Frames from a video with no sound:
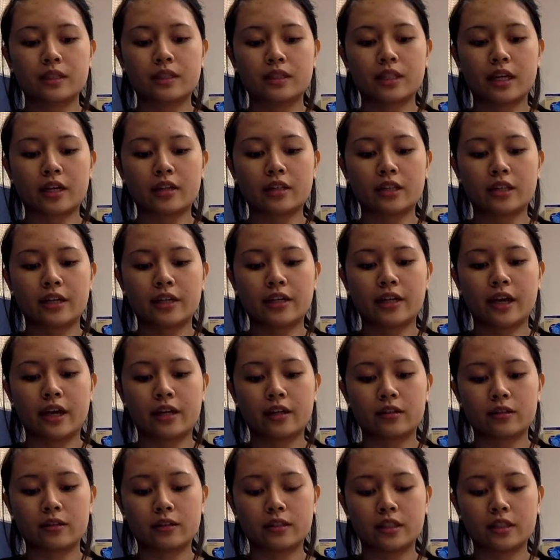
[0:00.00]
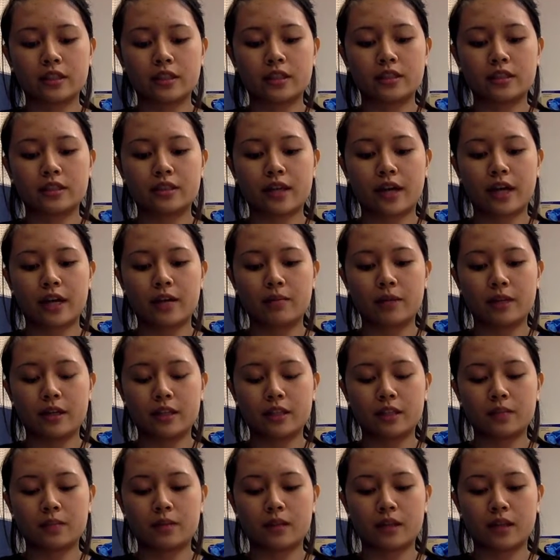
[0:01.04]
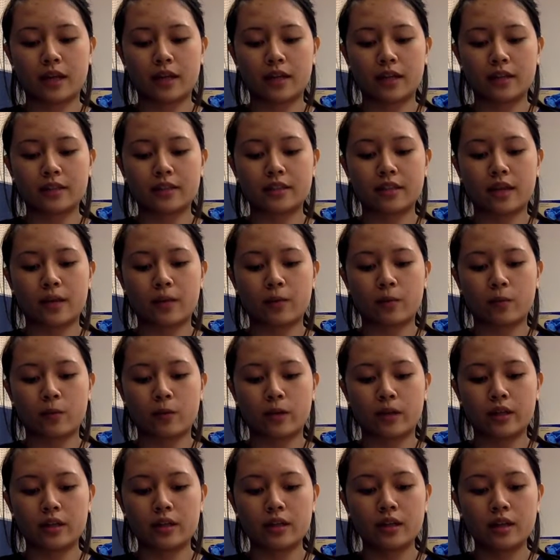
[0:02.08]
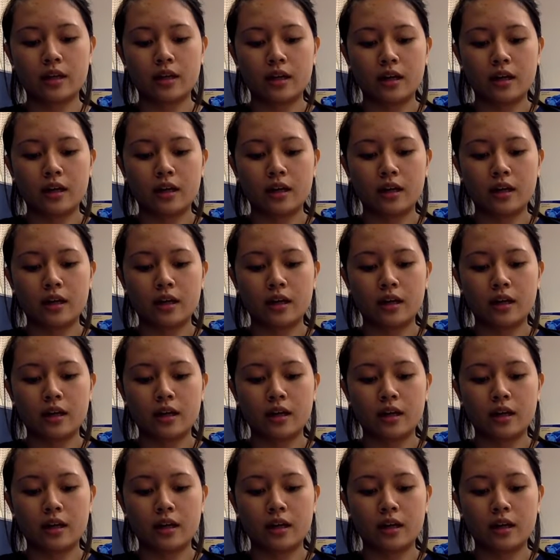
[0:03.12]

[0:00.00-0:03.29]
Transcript: Secondary diagnosis is diabetes mellitus type 1.